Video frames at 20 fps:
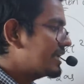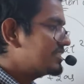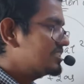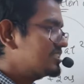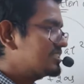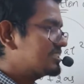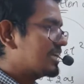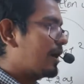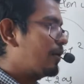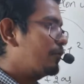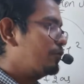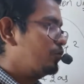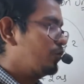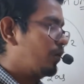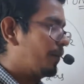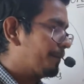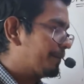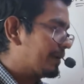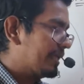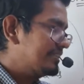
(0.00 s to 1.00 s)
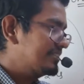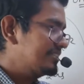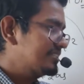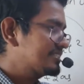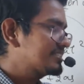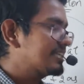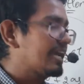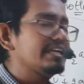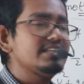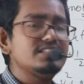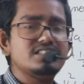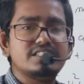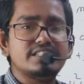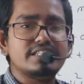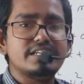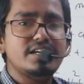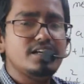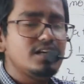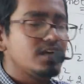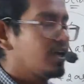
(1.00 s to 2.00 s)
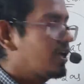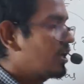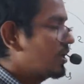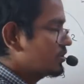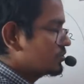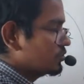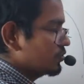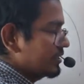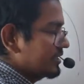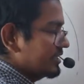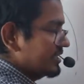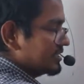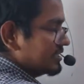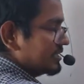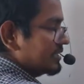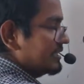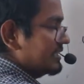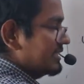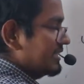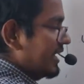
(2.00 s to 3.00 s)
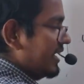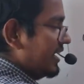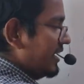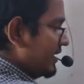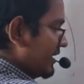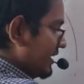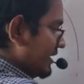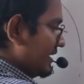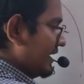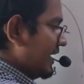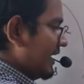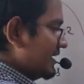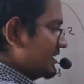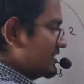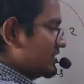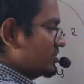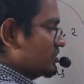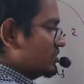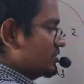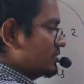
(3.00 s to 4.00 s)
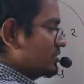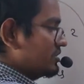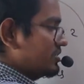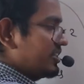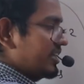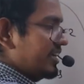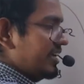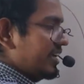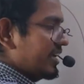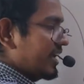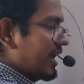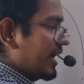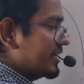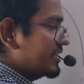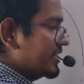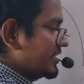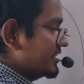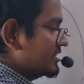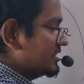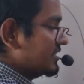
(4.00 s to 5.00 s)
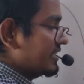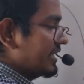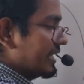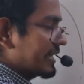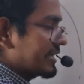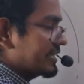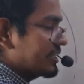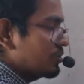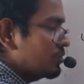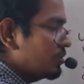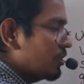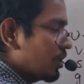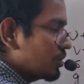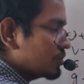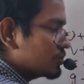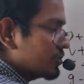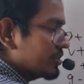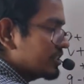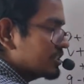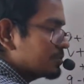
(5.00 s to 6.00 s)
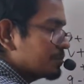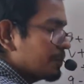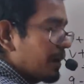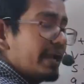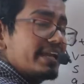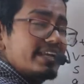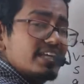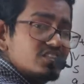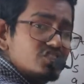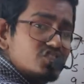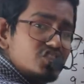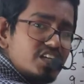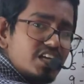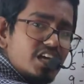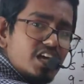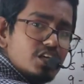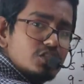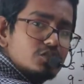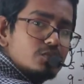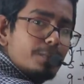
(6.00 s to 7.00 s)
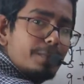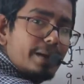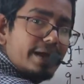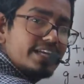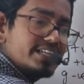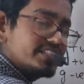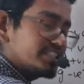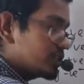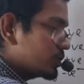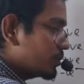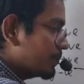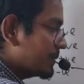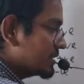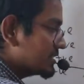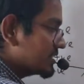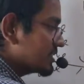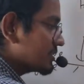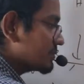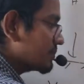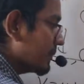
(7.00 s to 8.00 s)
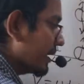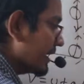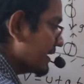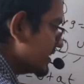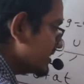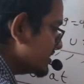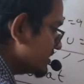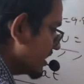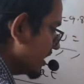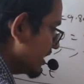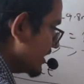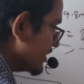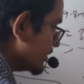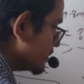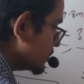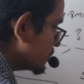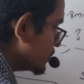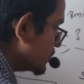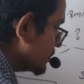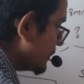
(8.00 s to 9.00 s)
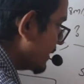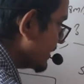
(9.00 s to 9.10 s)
just have to apply these signs here. So it is A is G, and it is negative. So it is minus G. So minus into plus is minus, U2